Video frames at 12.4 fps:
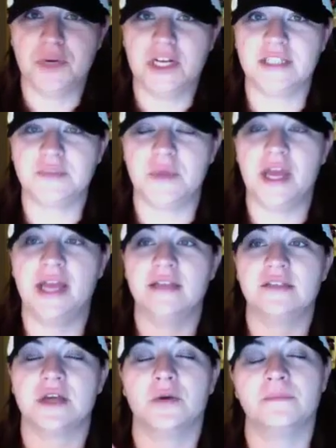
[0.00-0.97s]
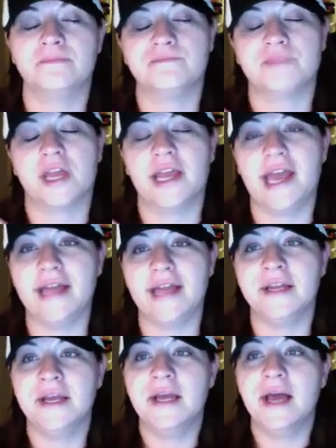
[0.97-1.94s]
explained. So again,
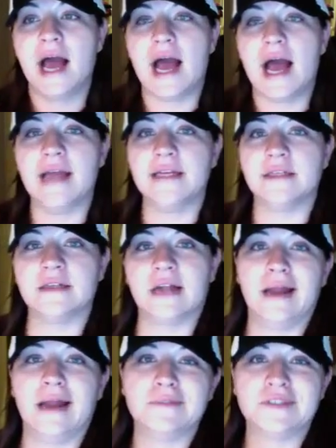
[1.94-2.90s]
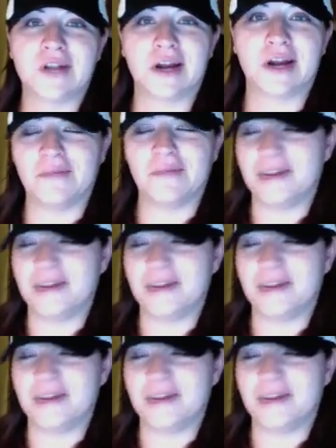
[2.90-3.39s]
I'm sorry about my